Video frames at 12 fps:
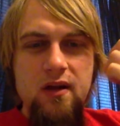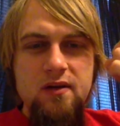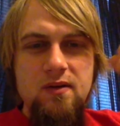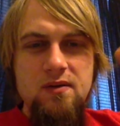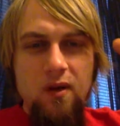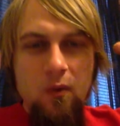
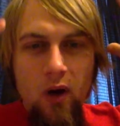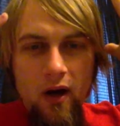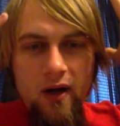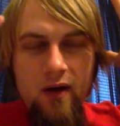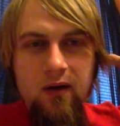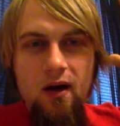So it's like
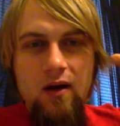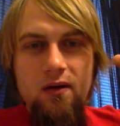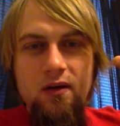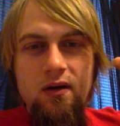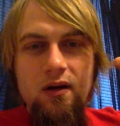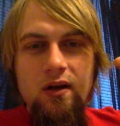walking
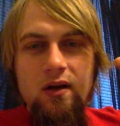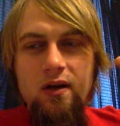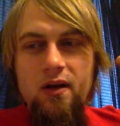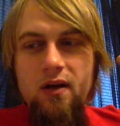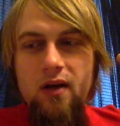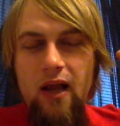around
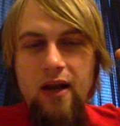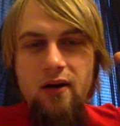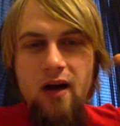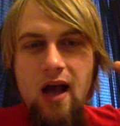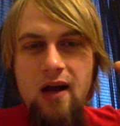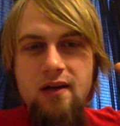in
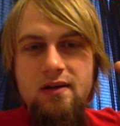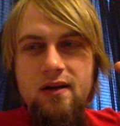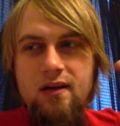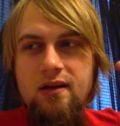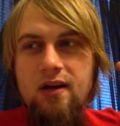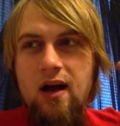your head as
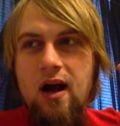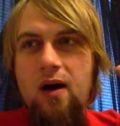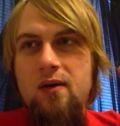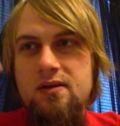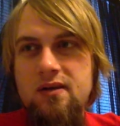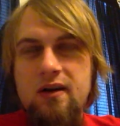a
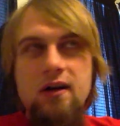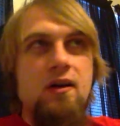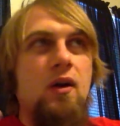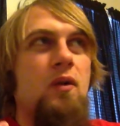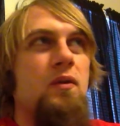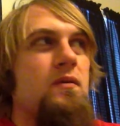house, or
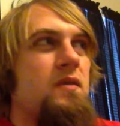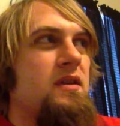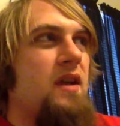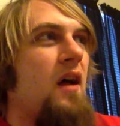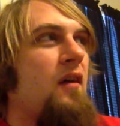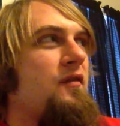your whole
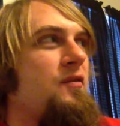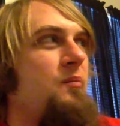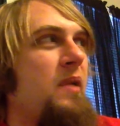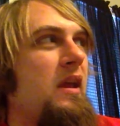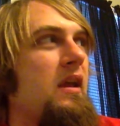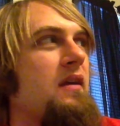self and
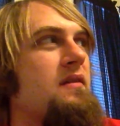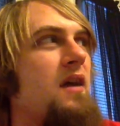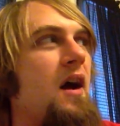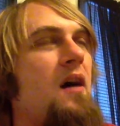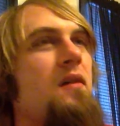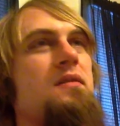being as a
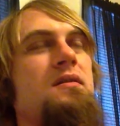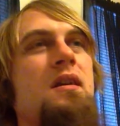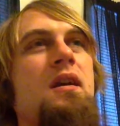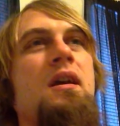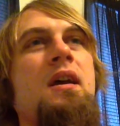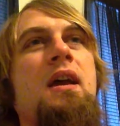house.
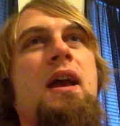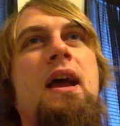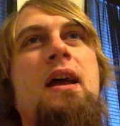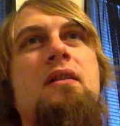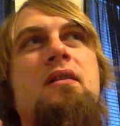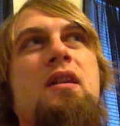
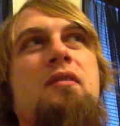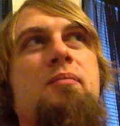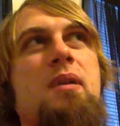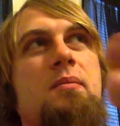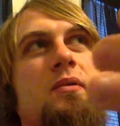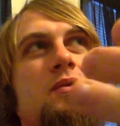And if
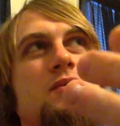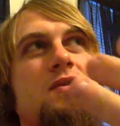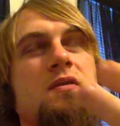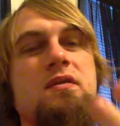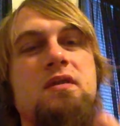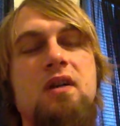people
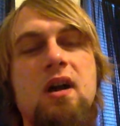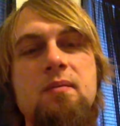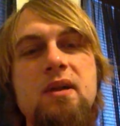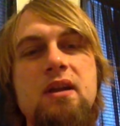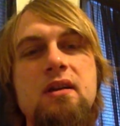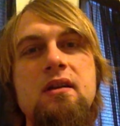choose to
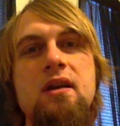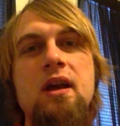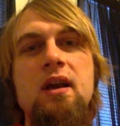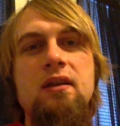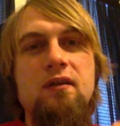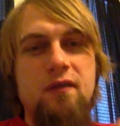come in,
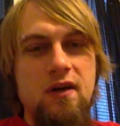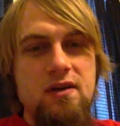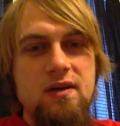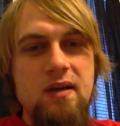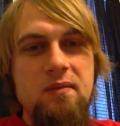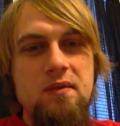the
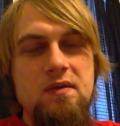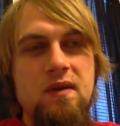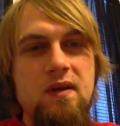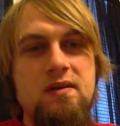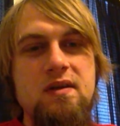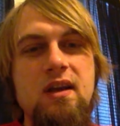first thing
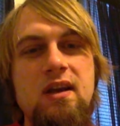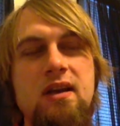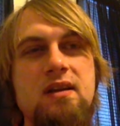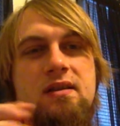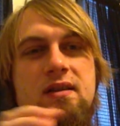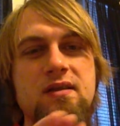they'll see
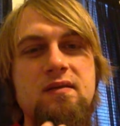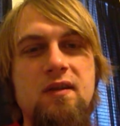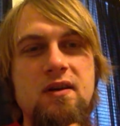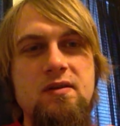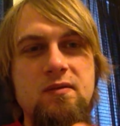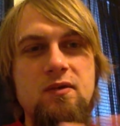is this
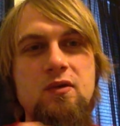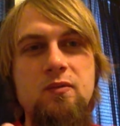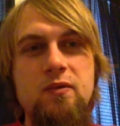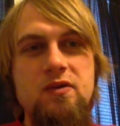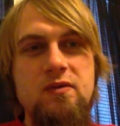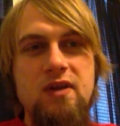first
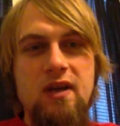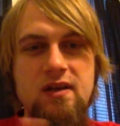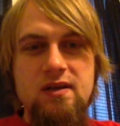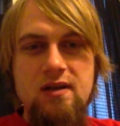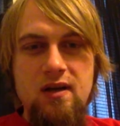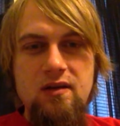room, which is like
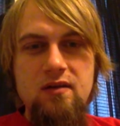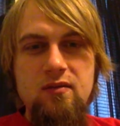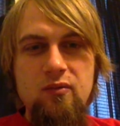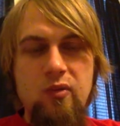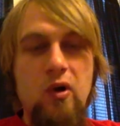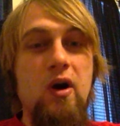a
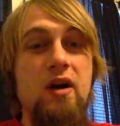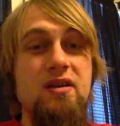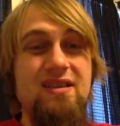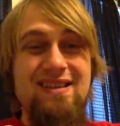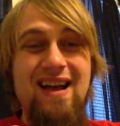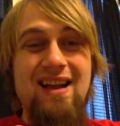sun
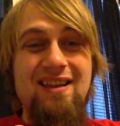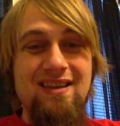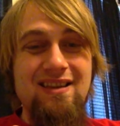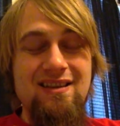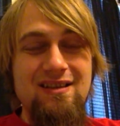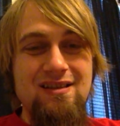porch. It's not
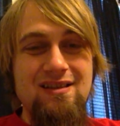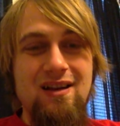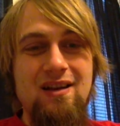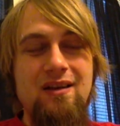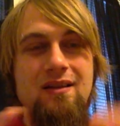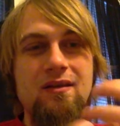the
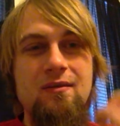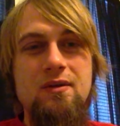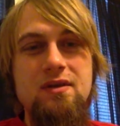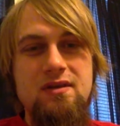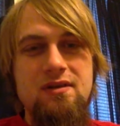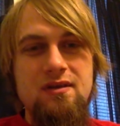sun,
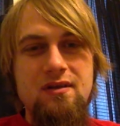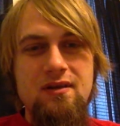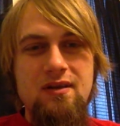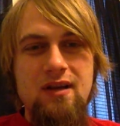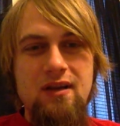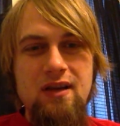which is
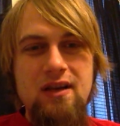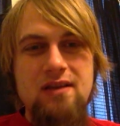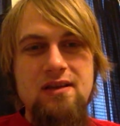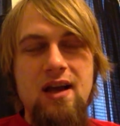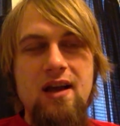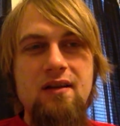on the
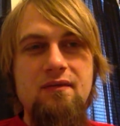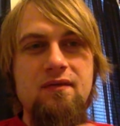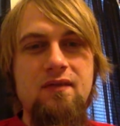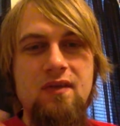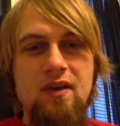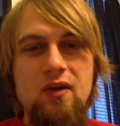inside of
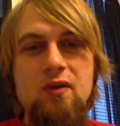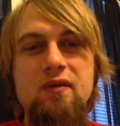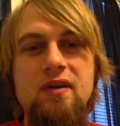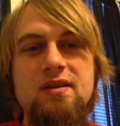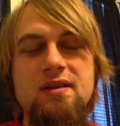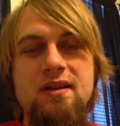the
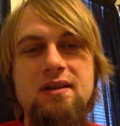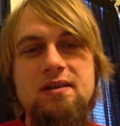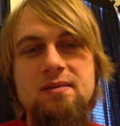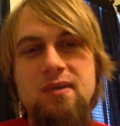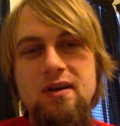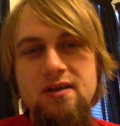universe that is
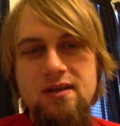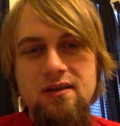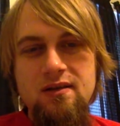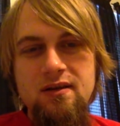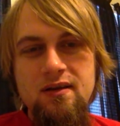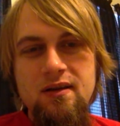the person.